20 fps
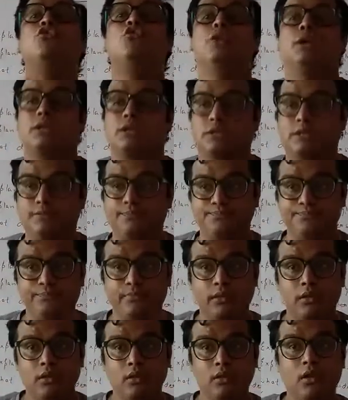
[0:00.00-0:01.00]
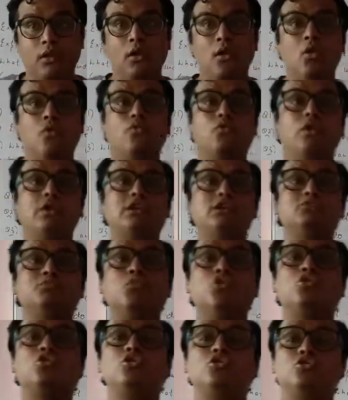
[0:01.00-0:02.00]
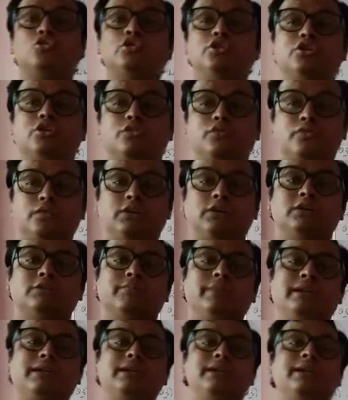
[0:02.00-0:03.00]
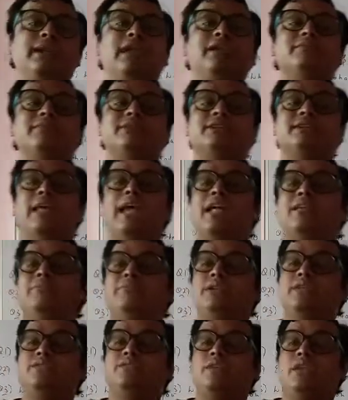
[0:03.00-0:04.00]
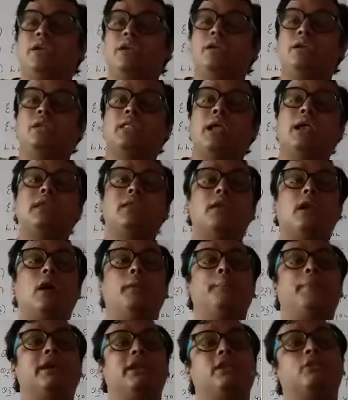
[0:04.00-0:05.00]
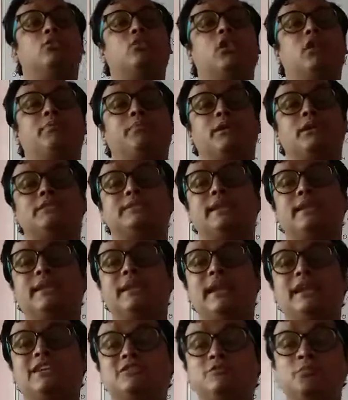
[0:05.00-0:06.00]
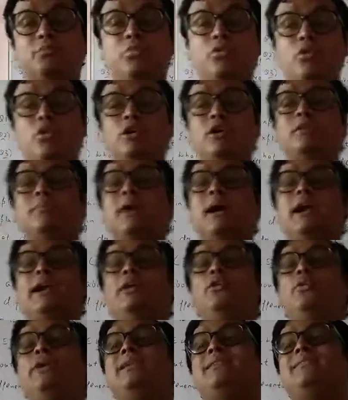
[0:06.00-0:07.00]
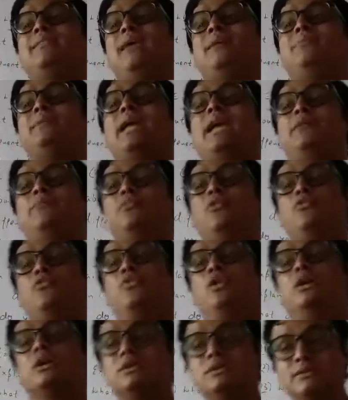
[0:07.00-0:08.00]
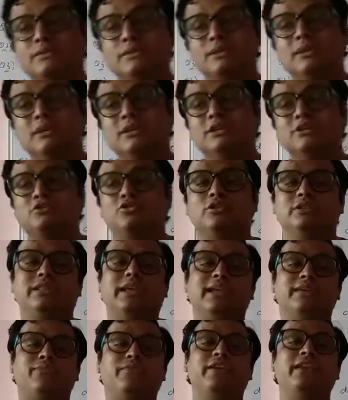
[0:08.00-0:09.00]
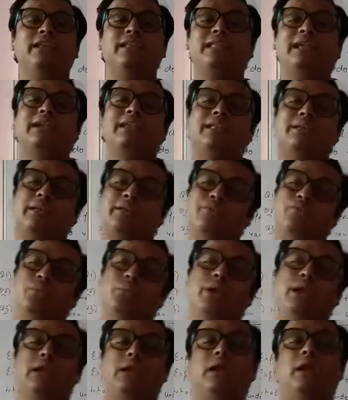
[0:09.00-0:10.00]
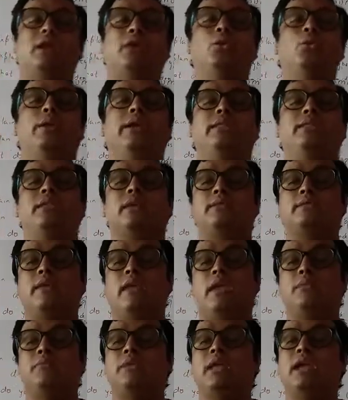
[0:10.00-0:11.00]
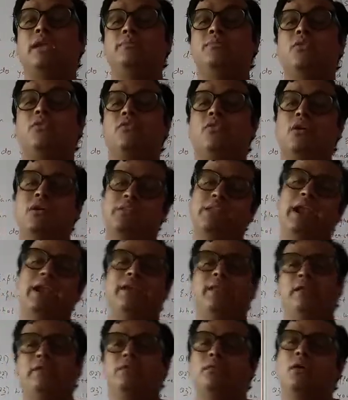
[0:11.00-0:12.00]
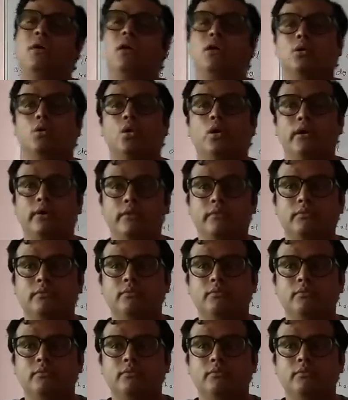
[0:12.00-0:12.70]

work. What is monotony of work? Many times it can be seen that a particular person gets bored by doing same type of work. So they feel that when I am doing the same type of work, that is not good.